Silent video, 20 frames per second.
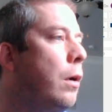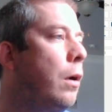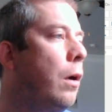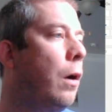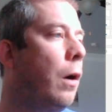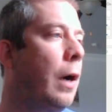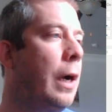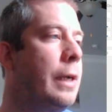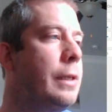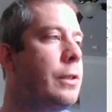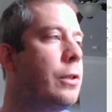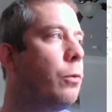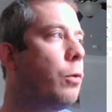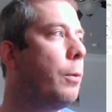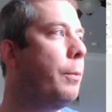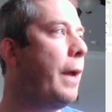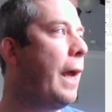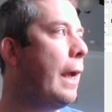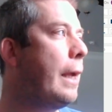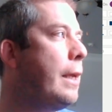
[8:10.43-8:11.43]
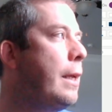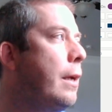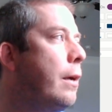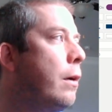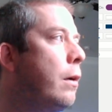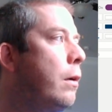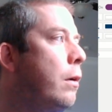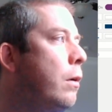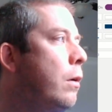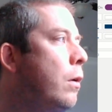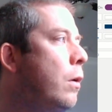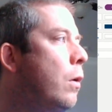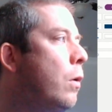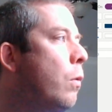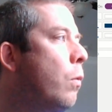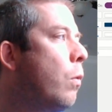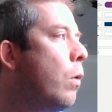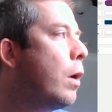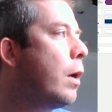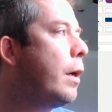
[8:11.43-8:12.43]
All right, so we're back here.
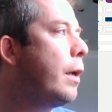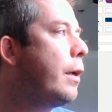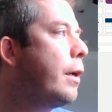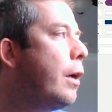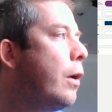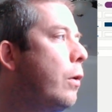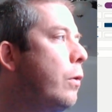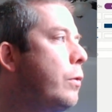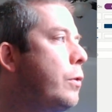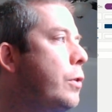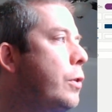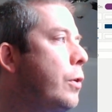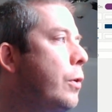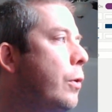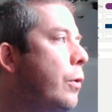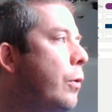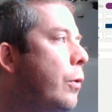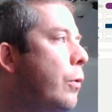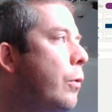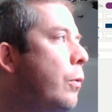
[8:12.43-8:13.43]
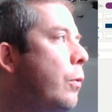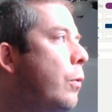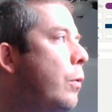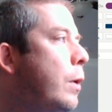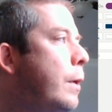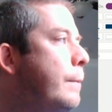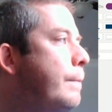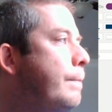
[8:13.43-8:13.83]
We're going to go to